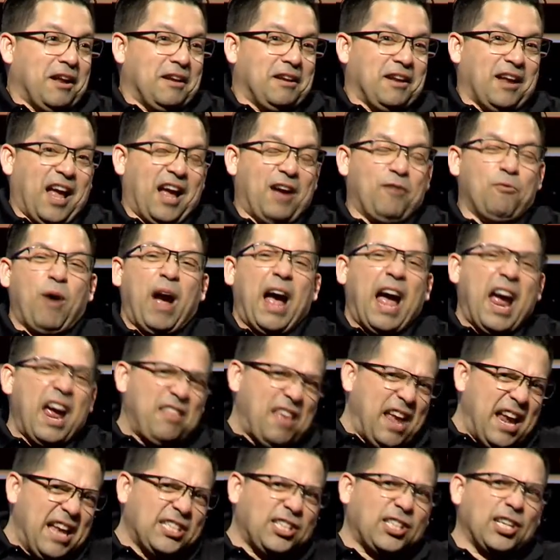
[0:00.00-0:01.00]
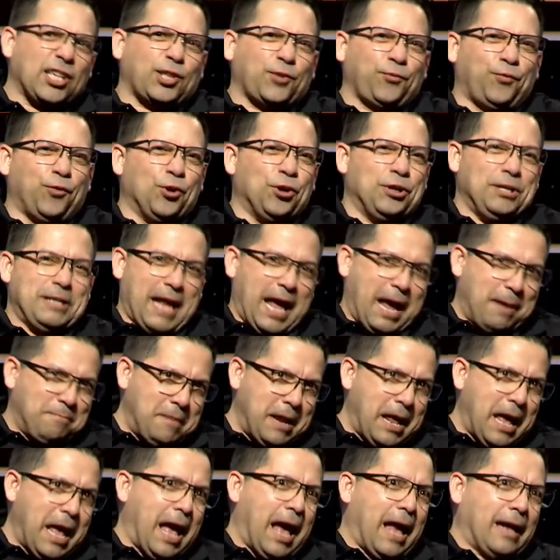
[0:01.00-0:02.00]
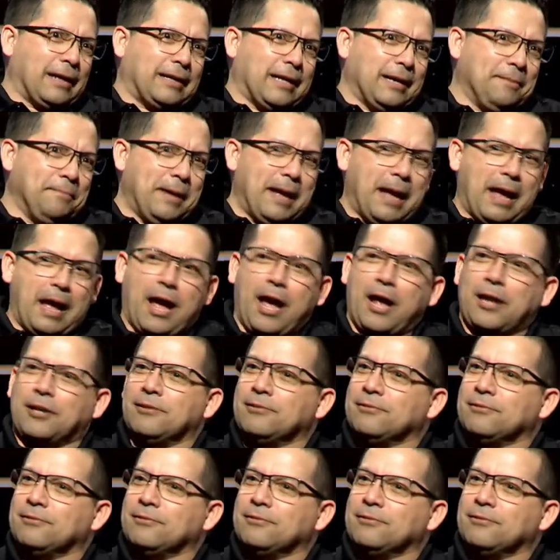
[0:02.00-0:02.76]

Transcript: I, why are they six foot and I'm not? Come on.